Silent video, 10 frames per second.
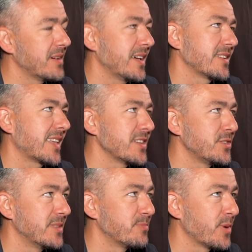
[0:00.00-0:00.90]
Oh, I guess
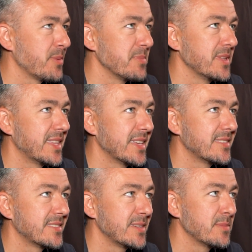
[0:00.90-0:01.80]
she probably
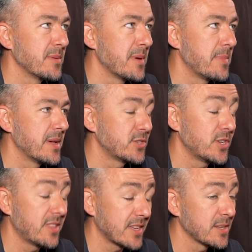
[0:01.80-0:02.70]
did see me at my best.
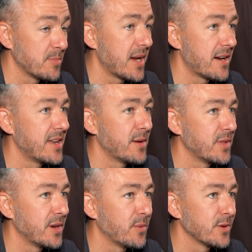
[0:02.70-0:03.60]
She thinks I'm better now
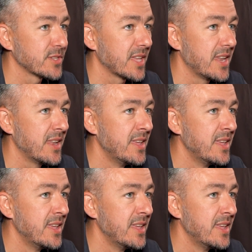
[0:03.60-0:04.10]
than I was then.